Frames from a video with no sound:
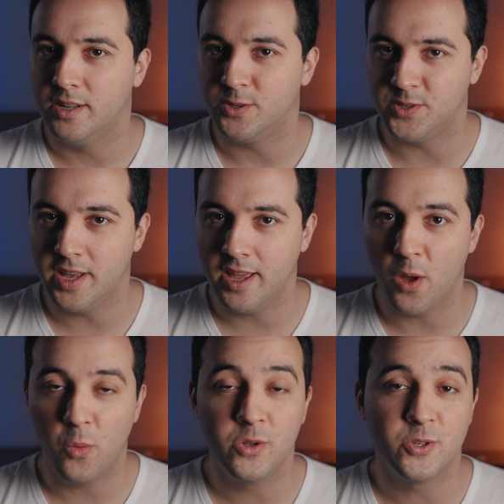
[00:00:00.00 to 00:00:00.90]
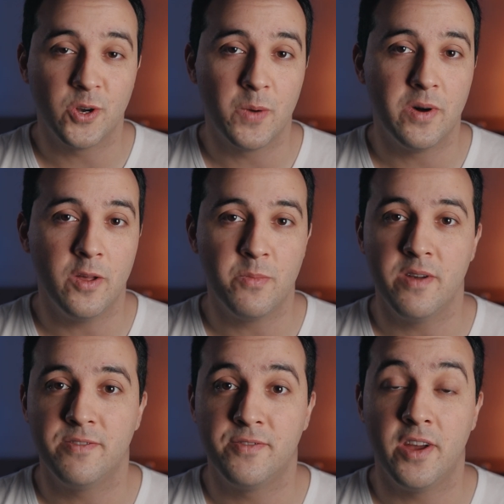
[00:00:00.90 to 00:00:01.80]
Today I want to talk about
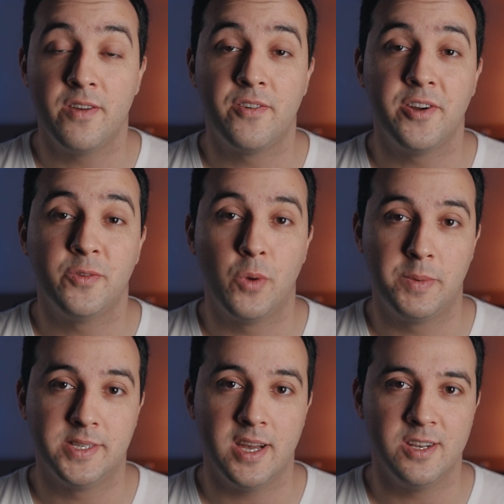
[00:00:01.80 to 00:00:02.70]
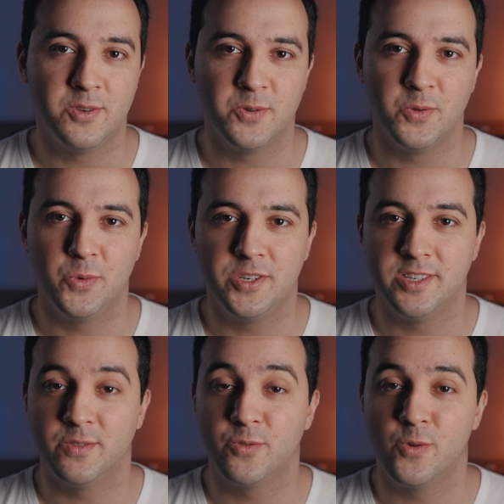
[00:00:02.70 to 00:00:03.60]
my favorite web design tool, which
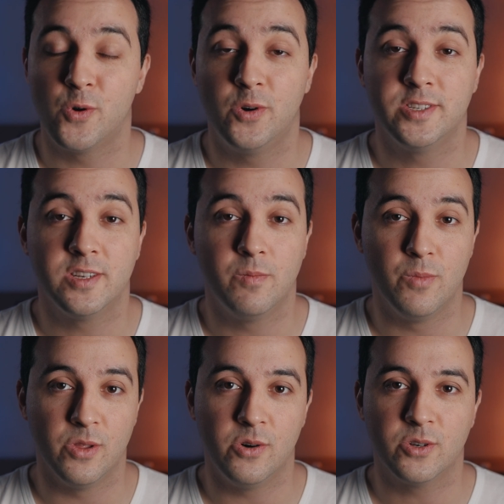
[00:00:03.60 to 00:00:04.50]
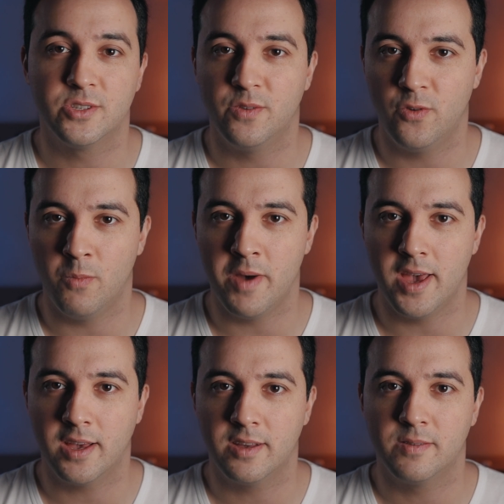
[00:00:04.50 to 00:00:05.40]
is of course Blocs for Mac.